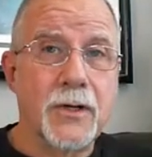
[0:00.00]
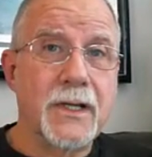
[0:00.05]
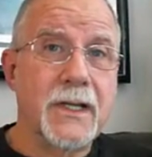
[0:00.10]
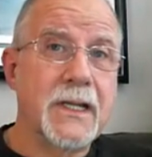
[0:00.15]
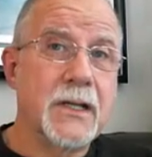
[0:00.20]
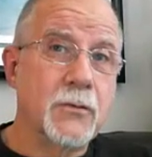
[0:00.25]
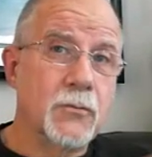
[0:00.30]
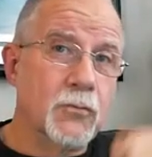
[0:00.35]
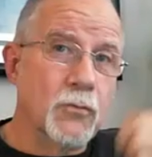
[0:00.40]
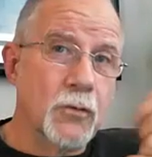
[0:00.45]
in
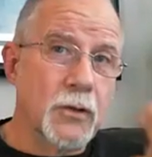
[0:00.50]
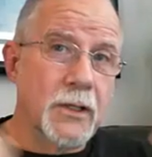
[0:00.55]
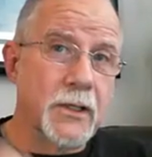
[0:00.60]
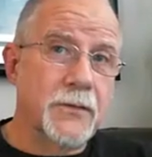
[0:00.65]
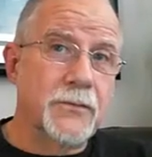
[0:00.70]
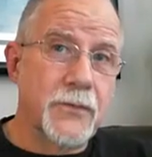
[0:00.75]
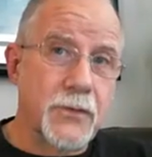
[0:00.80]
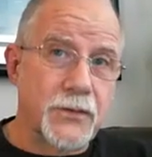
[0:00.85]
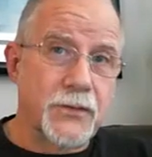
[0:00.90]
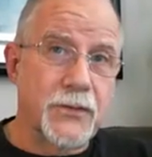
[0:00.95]
order to get
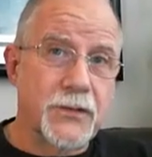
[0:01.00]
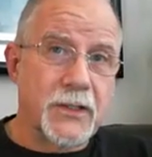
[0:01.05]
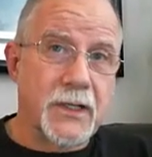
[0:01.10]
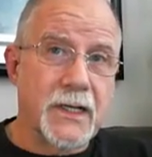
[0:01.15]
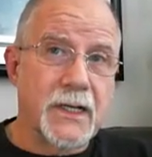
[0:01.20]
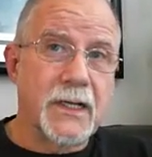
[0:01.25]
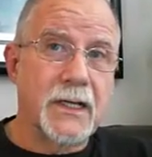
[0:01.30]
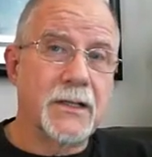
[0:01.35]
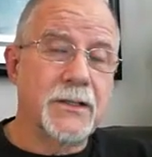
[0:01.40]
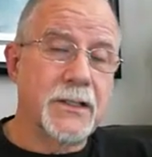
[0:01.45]
rid of
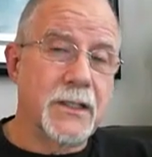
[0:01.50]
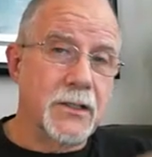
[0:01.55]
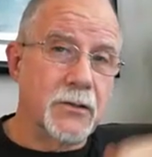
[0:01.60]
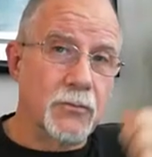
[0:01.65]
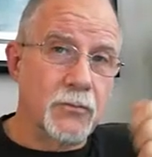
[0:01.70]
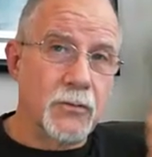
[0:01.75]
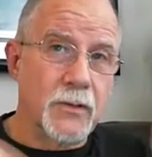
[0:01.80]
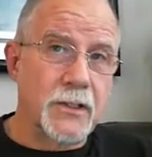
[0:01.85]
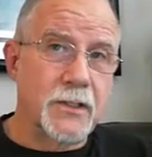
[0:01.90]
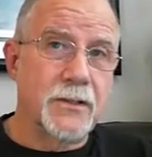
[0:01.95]
the
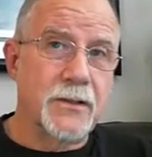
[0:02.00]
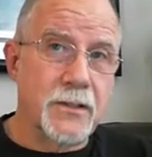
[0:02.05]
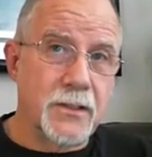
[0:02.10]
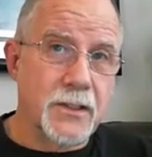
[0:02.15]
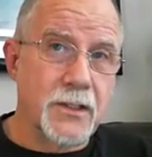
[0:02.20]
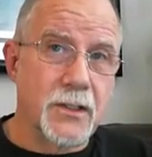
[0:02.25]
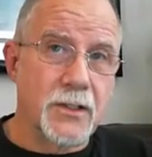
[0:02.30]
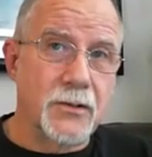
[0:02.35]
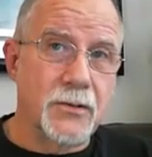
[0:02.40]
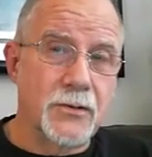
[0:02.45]
style and get
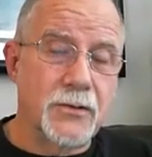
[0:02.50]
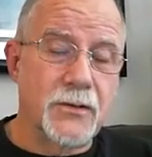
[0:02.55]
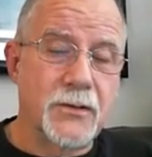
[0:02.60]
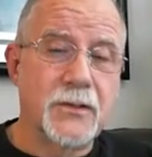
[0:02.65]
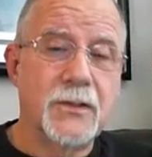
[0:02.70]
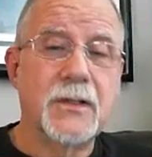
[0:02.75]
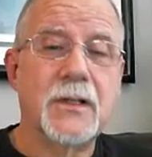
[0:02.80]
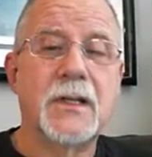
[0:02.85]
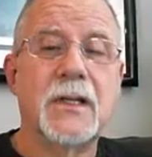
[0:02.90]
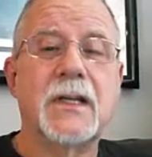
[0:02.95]
rid of the
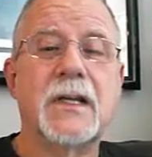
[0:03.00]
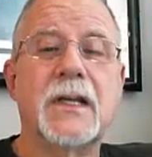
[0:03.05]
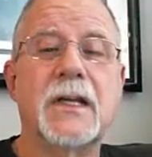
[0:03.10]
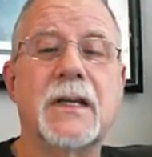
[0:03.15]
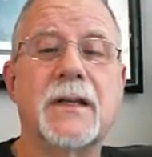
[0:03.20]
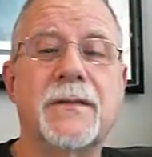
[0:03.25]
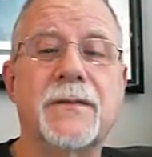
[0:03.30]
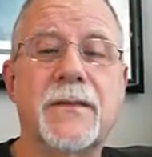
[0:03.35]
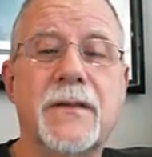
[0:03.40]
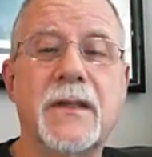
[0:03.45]
note,
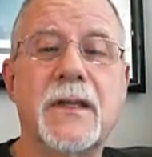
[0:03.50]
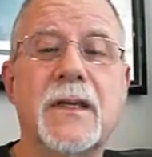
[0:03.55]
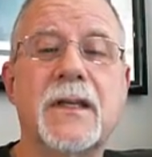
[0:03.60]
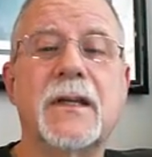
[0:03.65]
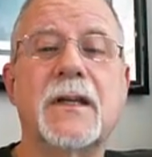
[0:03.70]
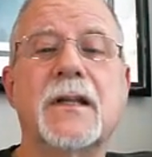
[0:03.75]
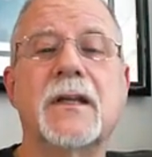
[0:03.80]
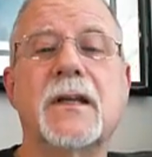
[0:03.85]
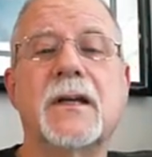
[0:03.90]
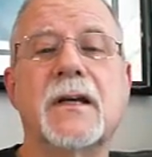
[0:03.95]

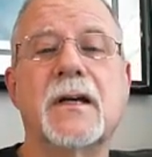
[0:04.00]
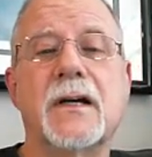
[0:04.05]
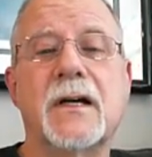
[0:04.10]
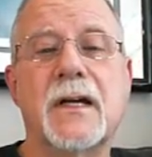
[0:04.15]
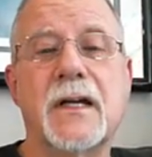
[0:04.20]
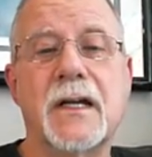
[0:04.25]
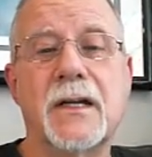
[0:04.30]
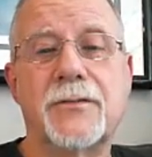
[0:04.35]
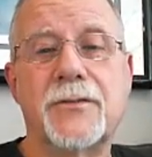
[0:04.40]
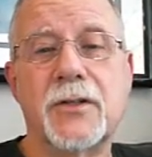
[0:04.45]
and then
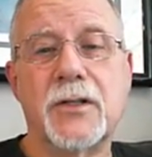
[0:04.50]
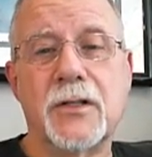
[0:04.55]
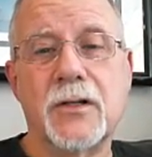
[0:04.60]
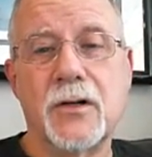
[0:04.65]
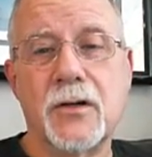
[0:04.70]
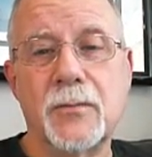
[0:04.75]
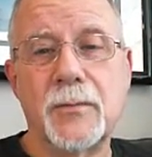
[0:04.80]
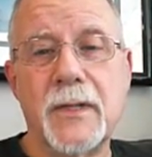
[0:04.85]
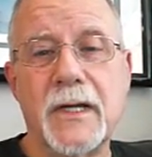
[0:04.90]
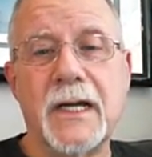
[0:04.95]
I
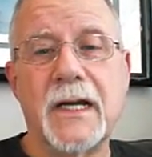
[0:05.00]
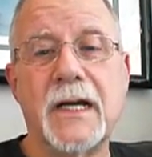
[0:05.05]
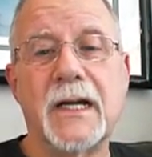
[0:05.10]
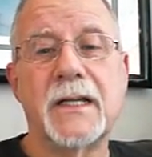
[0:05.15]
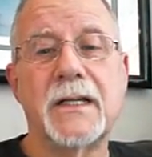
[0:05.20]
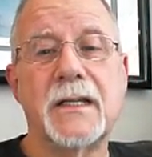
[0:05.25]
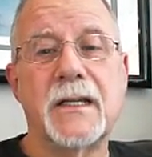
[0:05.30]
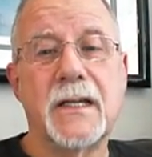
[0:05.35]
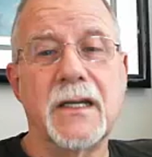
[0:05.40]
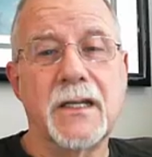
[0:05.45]
have to go
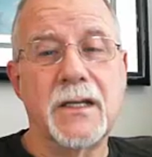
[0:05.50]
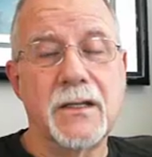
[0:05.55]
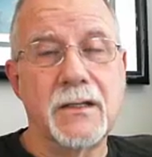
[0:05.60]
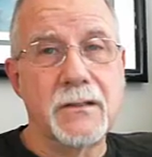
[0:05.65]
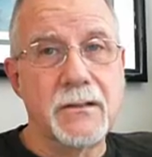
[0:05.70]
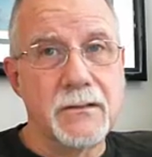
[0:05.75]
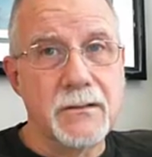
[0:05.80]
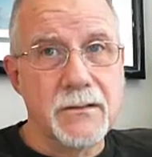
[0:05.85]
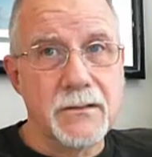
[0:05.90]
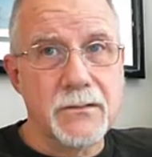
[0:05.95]
back
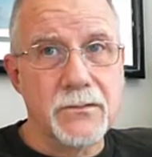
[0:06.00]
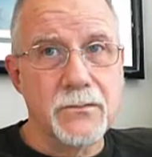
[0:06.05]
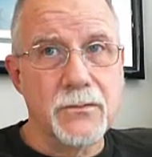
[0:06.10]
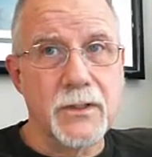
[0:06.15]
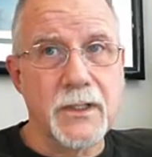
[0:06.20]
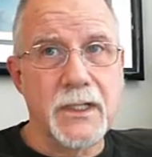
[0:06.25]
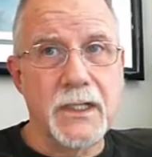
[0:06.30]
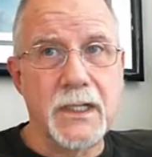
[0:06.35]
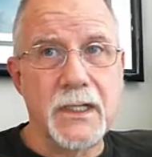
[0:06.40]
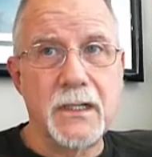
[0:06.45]
and
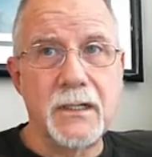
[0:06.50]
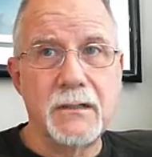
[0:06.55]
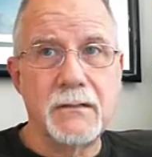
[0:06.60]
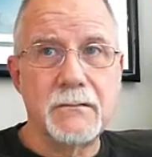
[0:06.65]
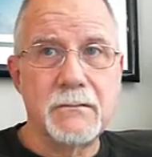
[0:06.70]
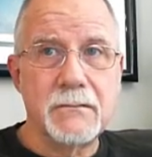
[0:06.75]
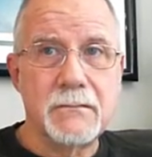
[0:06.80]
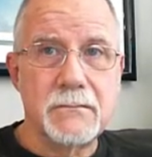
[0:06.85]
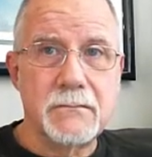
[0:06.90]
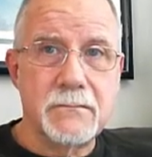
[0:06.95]

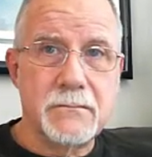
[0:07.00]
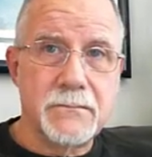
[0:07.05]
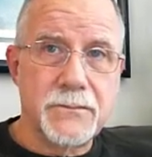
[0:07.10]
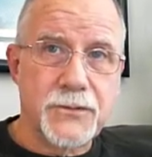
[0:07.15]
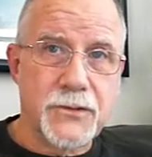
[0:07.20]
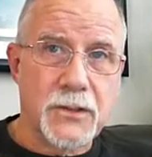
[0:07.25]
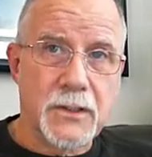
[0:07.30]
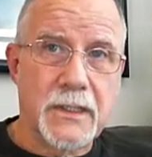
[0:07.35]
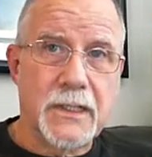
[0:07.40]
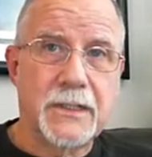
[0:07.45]

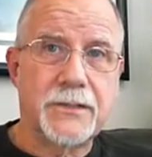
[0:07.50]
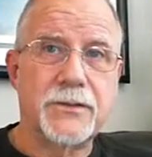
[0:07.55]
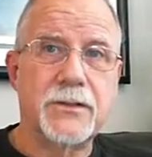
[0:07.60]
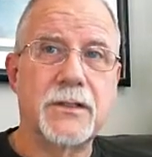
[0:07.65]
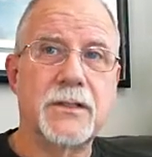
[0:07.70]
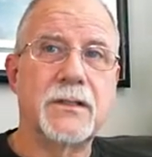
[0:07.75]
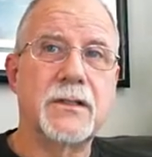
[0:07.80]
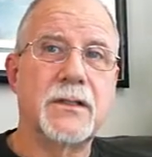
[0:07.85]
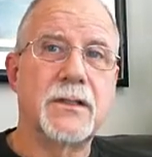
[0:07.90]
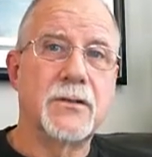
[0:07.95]

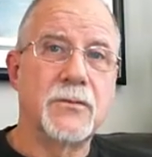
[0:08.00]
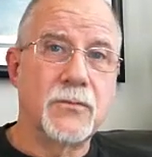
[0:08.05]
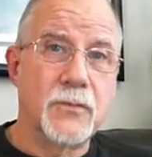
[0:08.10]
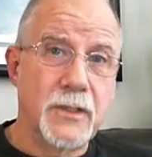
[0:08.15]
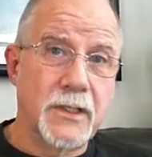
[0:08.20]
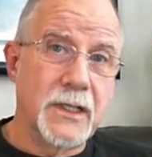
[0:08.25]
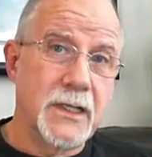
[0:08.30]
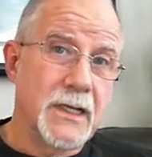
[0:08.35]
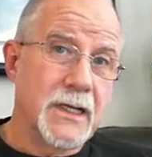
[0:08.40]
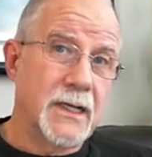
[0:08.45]
select it
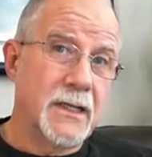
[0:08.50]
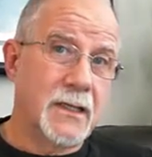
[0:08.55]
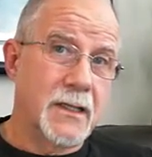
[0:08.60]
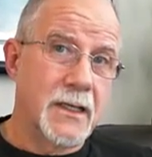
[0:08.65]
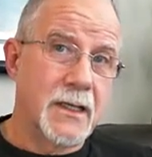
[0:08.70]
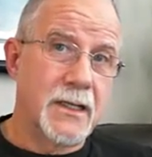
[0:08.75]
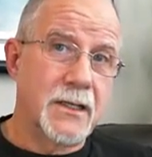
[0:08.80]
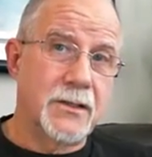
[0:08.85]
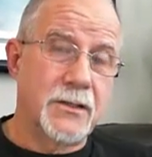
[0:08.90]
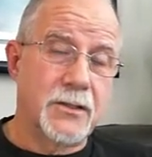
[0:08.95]
and
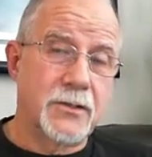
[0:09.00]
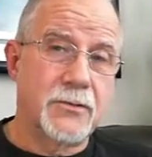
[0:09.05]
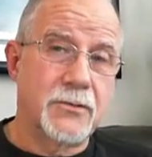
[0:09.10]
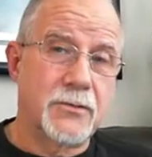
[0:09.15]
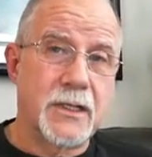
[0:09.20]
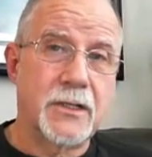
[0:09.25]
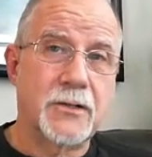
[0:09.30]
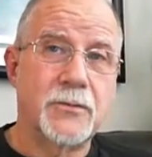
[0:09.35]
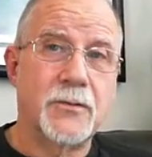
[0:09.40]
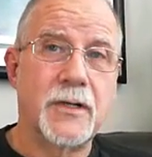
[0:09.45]
re-highlight
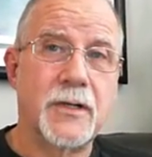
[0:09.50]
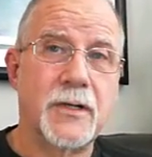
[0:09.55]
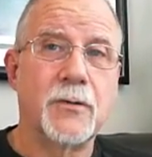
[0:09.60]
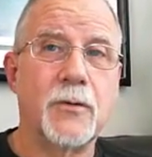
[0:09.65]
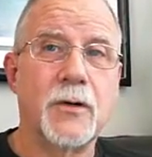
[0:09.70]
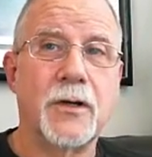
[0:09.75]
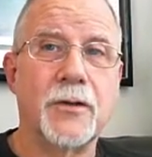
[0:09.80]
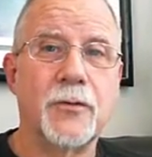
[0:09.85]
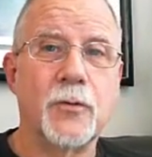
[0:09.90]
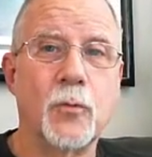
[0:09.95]
it the
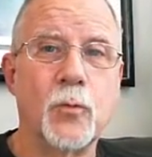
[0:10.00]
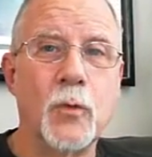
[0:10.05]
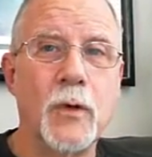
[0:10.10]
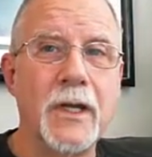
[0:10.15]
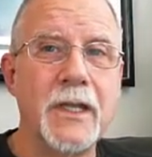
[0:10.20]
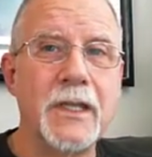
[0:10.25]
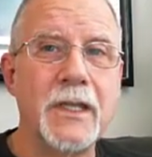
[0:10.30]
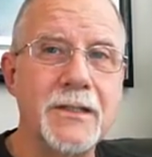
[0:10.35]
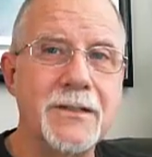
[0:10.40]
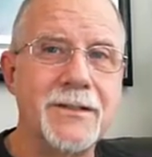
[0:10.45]
correct way. Well,
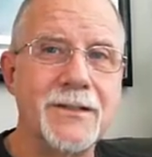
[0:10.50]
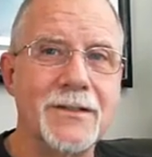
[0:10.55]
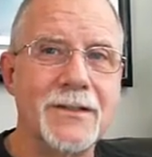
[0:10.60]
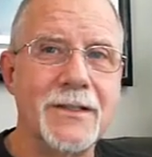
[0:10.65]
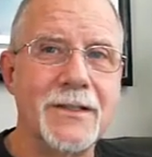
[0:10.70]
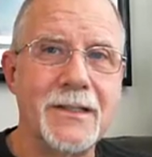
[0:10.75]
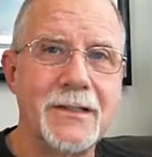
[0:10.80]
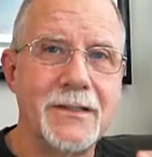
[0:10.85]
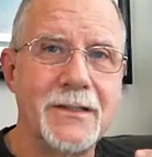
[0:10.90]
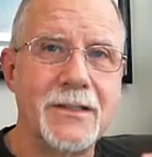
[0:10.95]
the way
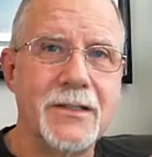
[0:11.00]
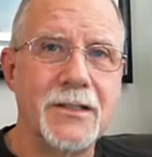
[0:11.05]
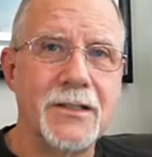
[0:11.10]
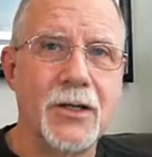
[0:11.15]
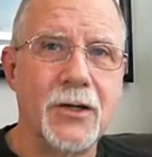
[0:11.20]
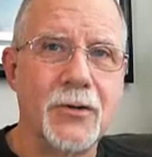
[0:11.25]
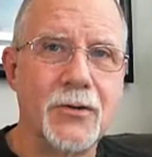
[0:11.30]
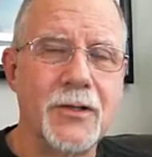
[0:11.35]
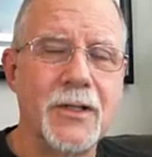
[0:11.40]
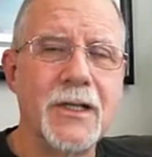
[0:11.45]
you
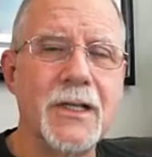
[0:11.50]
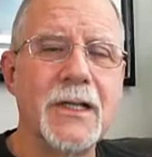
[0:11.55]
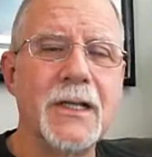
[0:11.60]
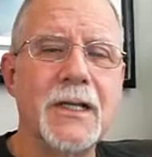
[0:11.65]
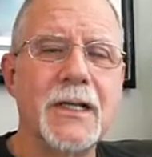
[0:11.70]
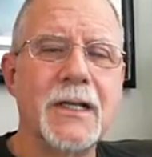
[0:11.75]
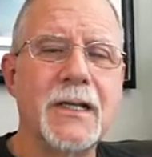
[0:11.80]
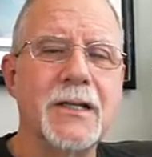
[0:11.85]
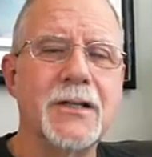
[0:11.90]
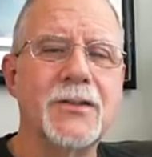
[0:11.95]
delete the
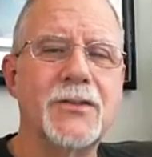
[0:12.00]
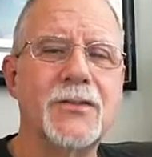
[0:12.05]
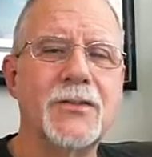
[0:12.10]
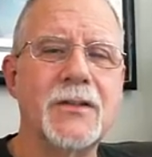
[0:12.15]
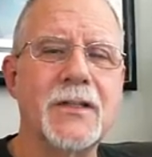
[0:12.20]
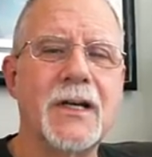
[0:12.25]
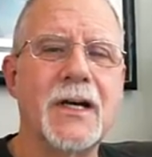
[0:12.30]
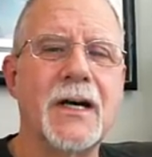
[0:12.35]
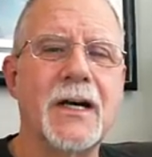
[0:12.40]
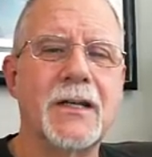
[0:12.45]
note
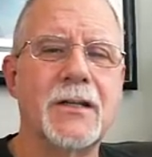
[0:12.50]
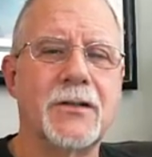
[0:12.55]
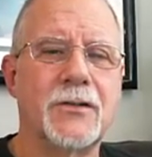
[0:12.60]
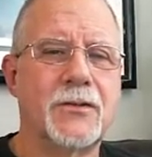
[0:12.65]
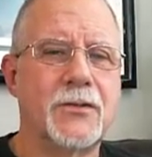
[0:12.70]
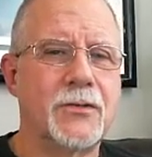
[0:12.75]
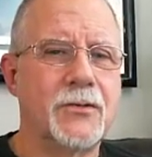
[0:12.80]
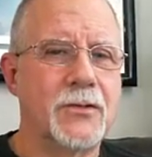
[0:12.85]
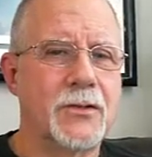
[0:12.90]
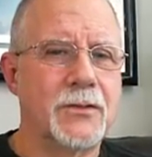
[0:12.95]
is
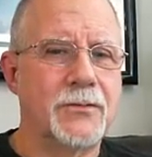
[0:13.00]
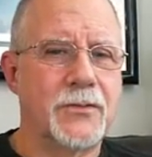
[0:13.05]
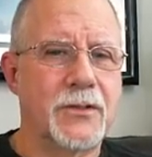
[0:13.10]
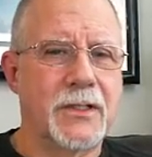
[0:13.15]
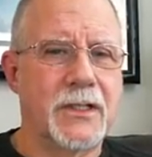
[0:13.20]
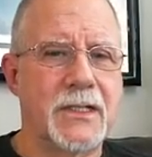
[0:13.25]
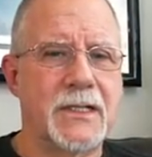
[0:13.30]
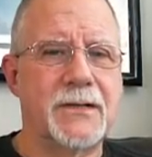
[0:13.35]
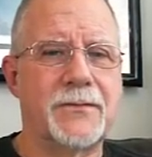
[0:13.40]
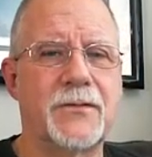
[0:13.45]
not
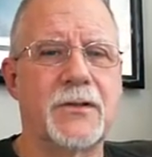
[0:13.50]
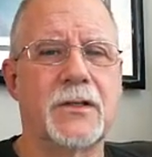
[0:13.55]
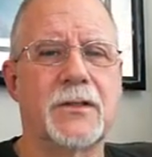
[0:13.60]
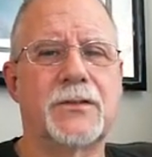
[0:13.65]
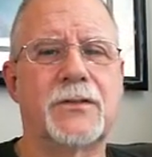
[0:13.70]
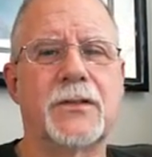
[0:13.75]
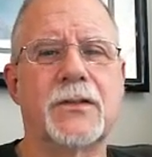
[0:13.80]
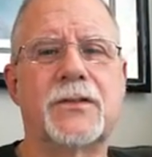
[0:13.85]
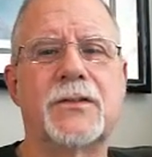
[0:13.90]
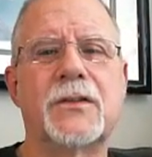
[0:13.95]
intuitively
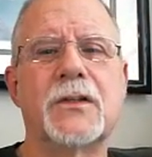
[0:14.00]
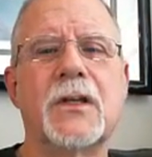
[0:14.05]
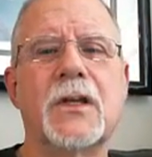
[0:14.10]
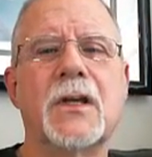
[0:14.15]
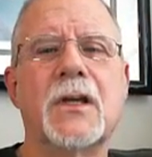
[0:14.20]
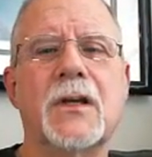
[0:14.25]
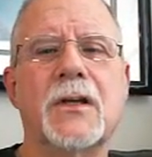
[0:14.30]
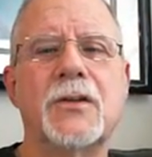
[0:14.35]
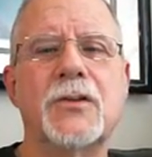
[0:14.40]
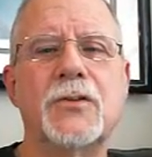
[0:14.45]
obvious.
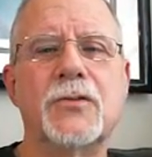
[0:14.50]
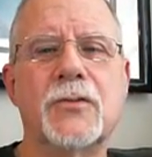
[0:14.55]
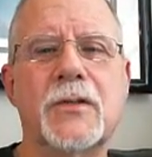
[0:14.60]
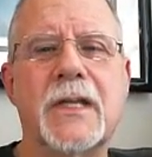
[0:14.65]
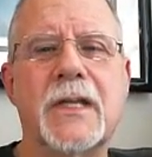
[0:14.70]
It